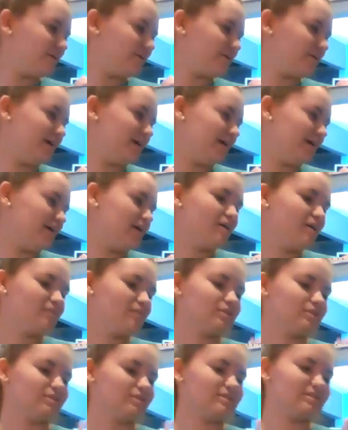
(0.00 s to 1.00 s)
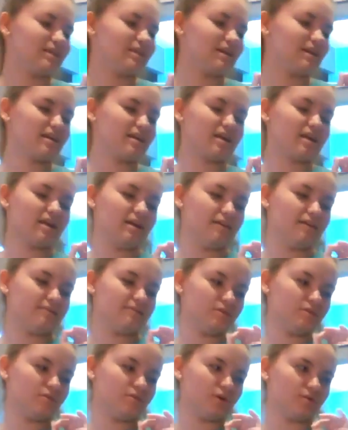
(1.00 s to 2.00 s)
Okay, just if
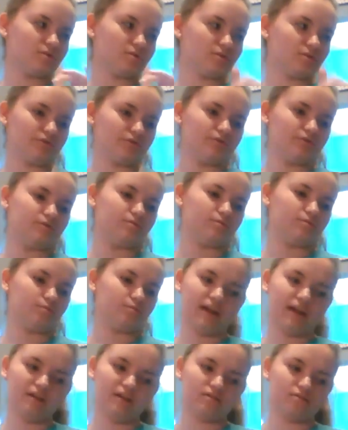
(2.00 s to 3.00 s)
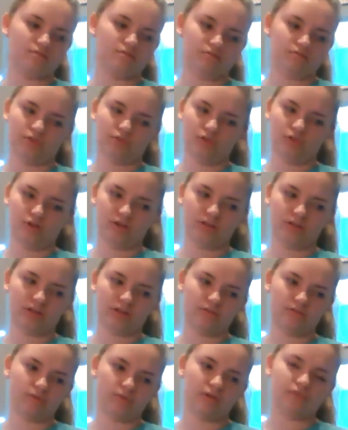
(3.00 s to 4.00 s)
you don't do it for long
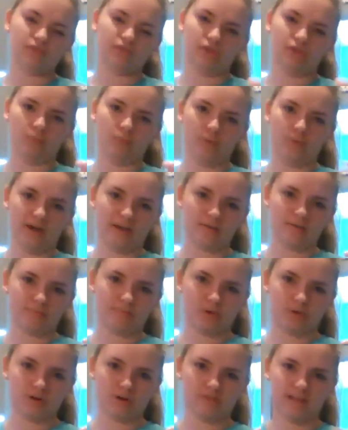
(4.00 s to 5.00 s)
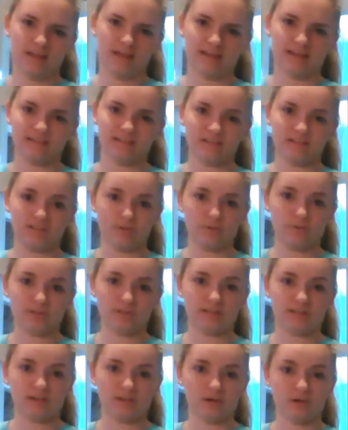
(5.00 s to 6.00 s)
enough or whatever, the white part of the egg doesn't always
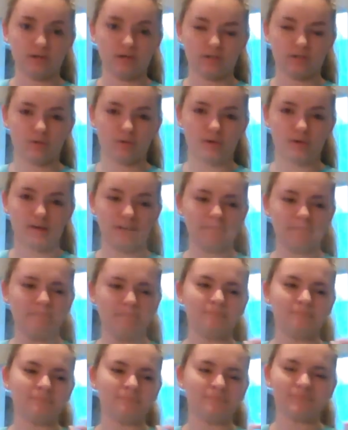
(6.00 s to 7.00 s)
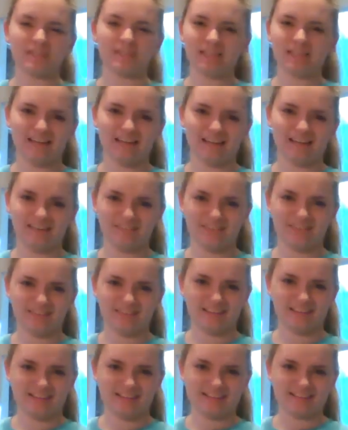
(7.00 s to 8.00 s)
get cooked all the way. And I feel
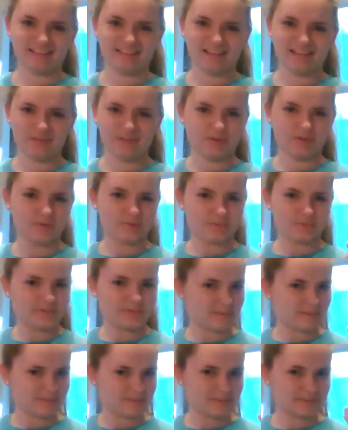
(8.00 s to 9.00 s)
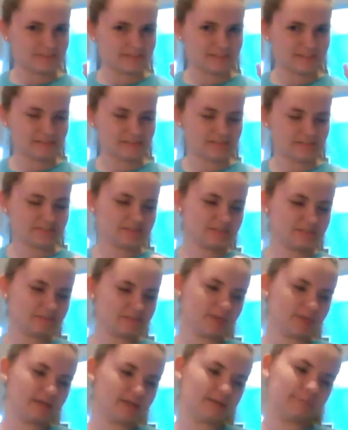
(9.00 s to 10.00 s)
like that's kind of gross when that part's not cooked all
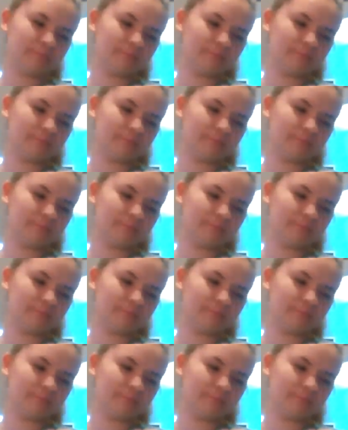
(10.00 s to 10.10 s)
the way.